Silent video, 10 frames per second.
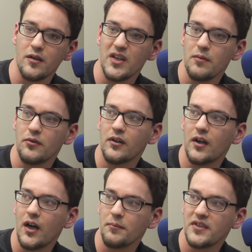that people
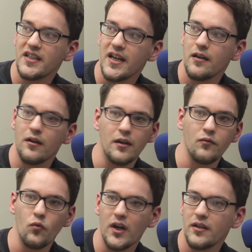are up to date
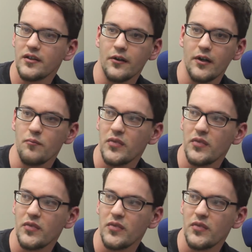on what current